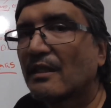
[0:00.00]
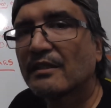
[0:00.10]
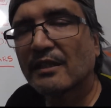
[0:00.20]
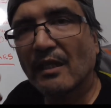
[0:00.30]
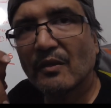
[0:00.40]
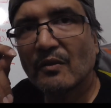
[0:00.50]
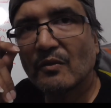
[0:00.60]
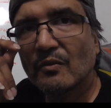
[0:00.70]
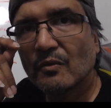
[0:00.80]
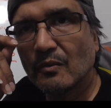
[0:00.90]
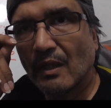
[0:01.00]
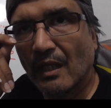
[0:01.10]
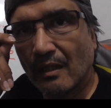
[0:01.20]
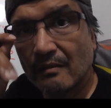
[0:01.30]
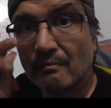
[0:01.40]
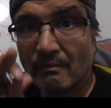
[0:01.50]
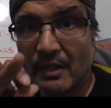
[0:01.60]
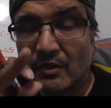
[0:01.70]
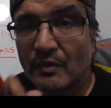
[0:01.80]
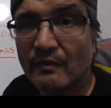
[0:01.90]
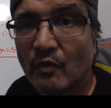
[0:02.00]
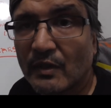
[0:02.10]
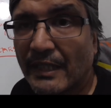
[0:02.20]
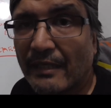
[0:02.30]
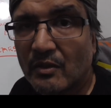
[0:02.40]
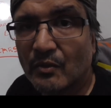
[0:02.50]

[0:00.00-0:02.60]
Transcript: So uh, make sure you've got that.